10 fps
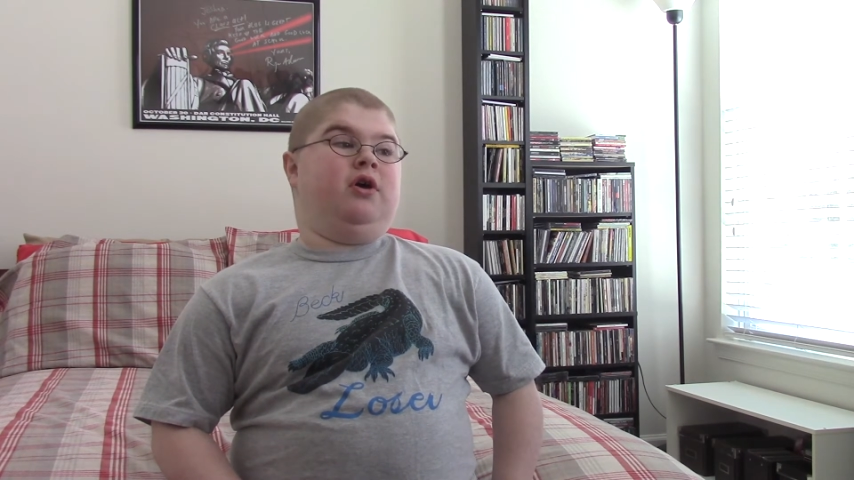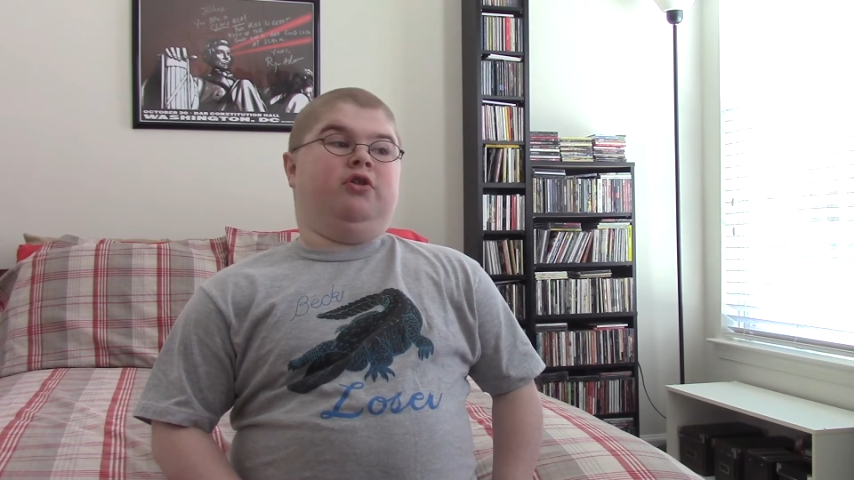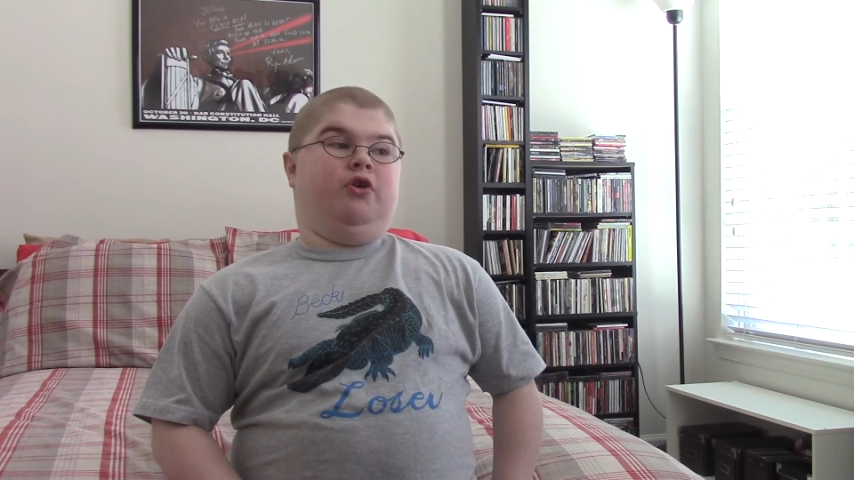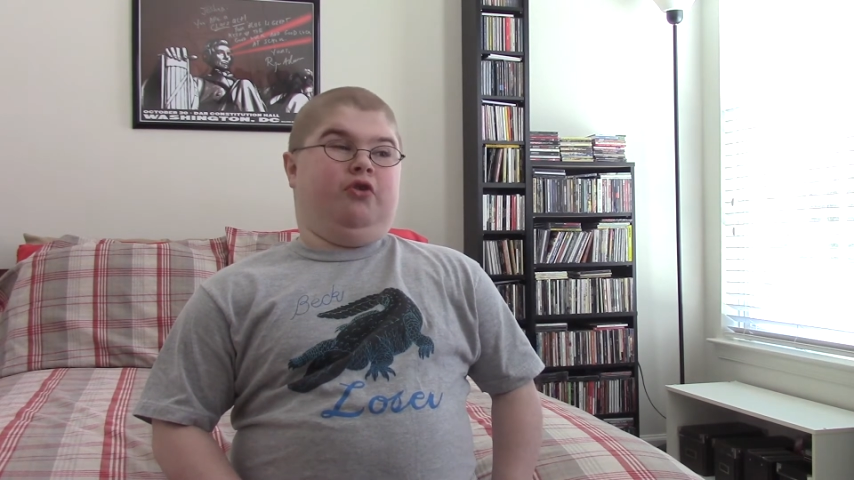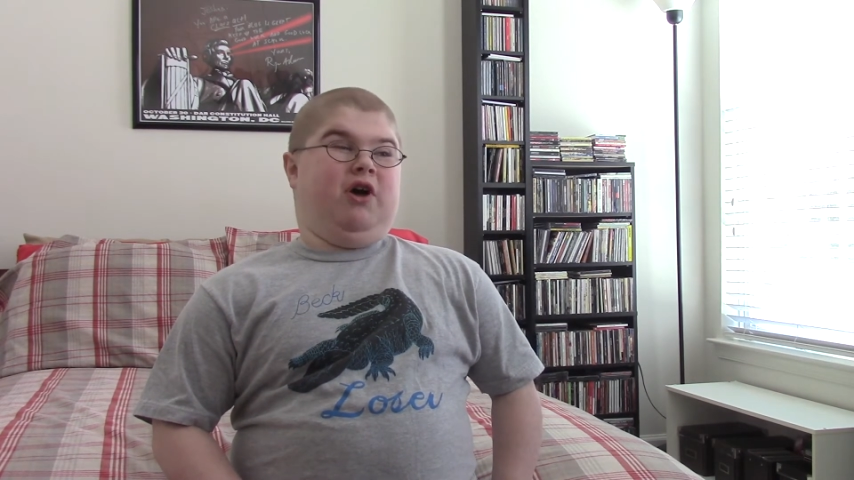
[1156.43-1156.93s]

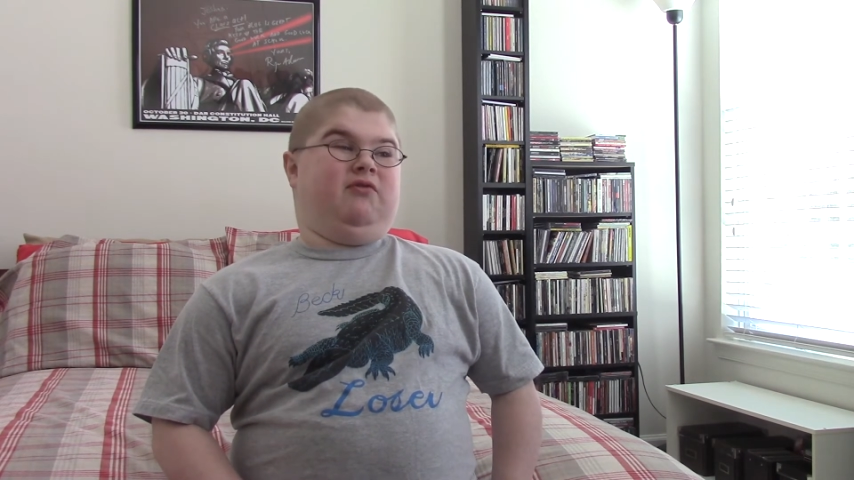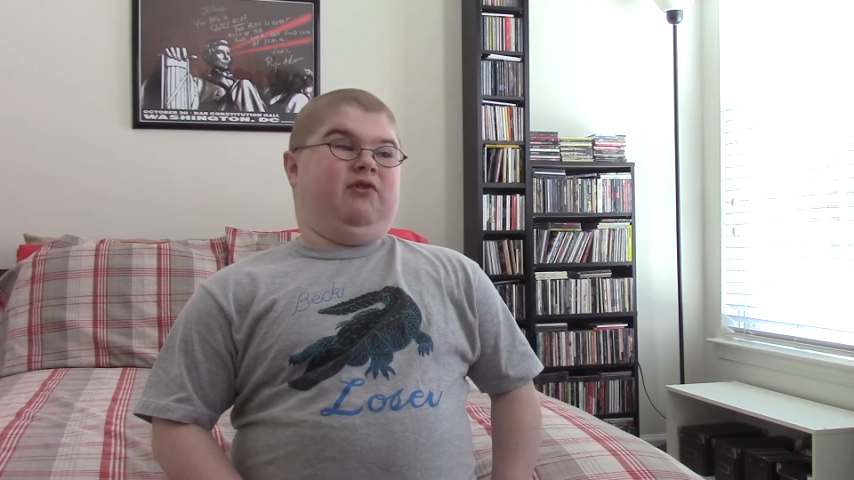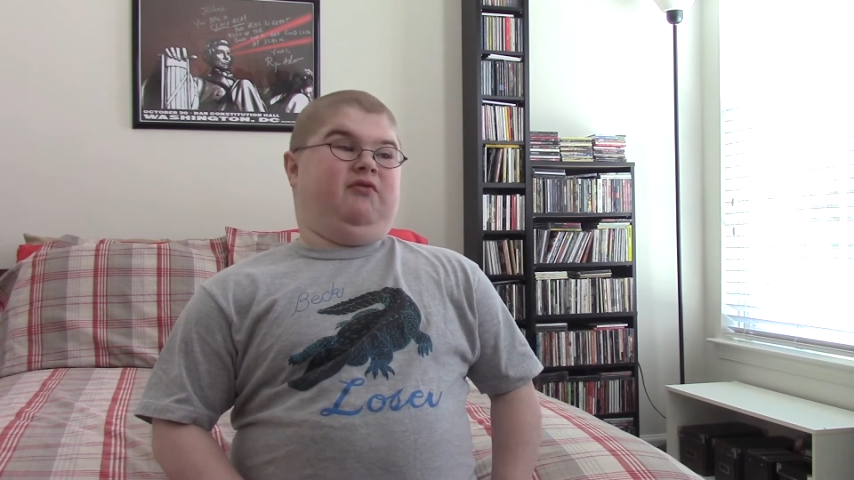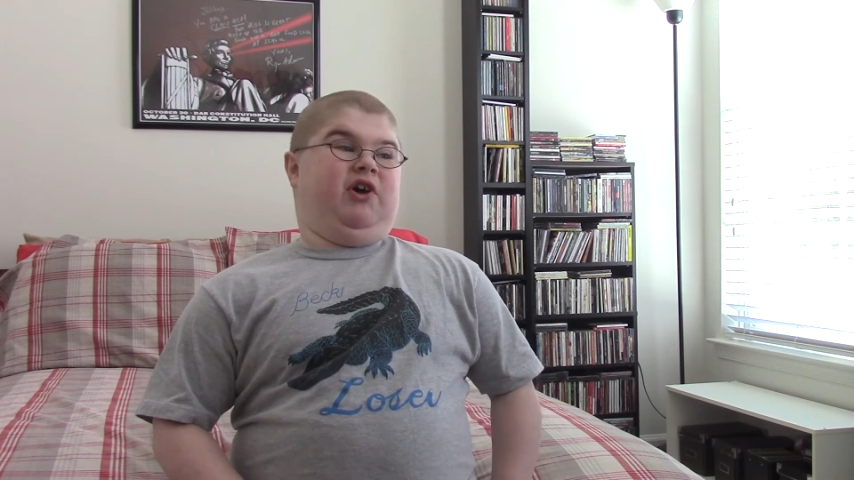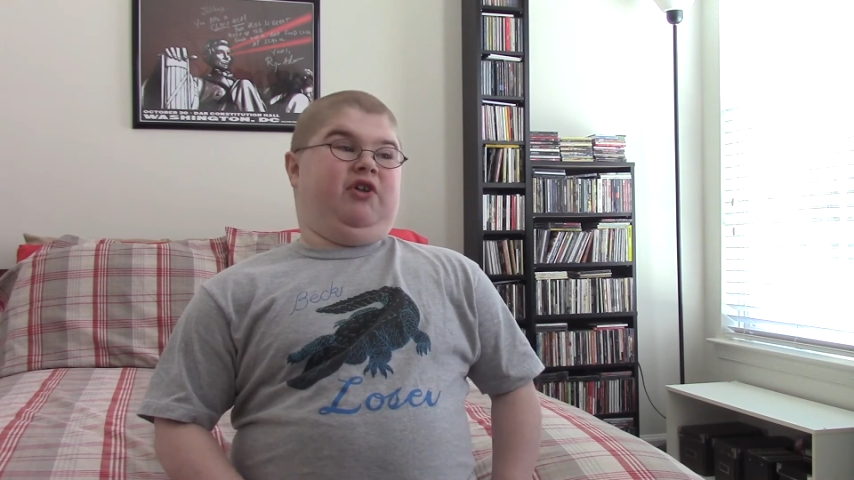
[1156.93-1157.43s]
you'll never
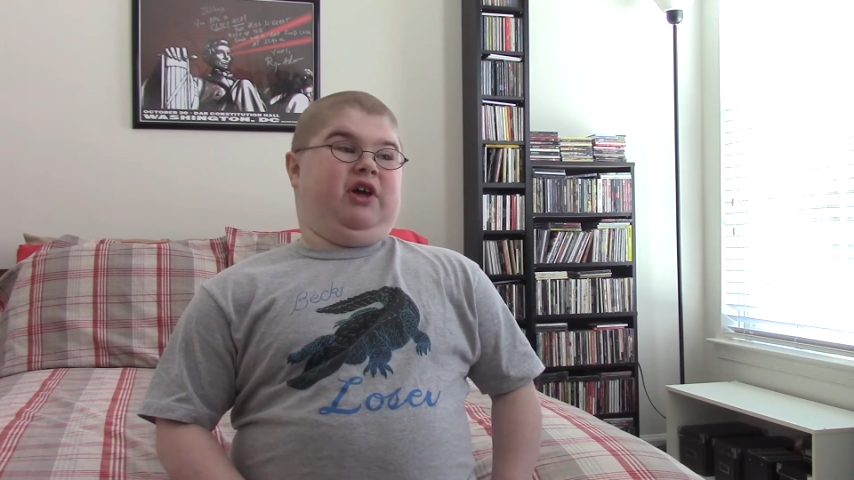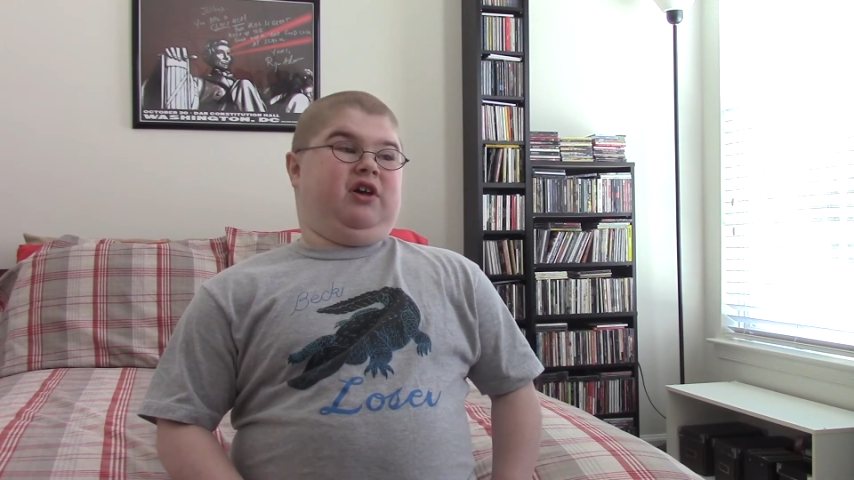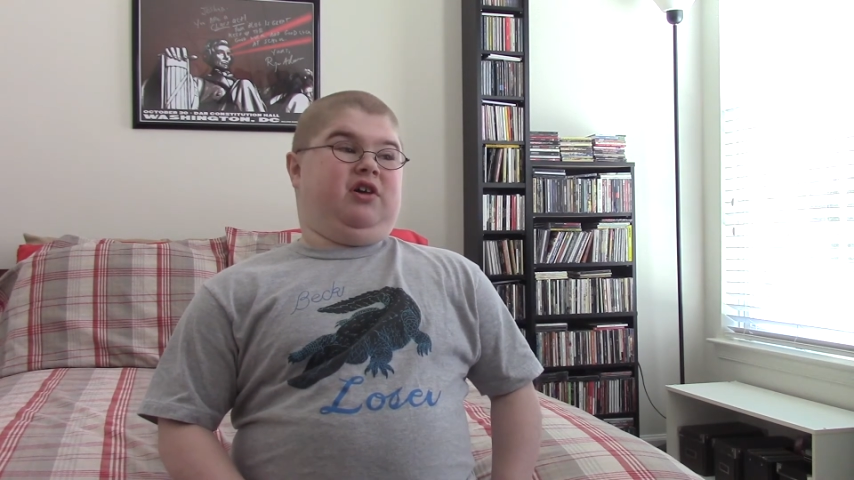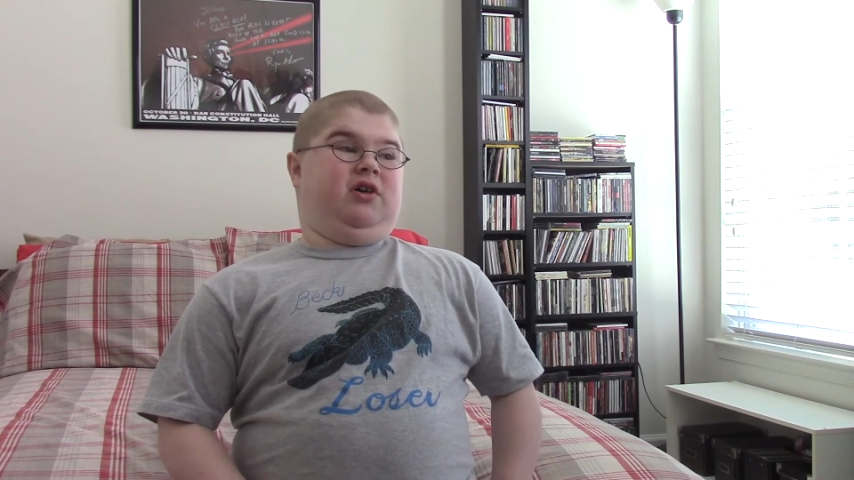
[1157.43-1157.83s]
feel it.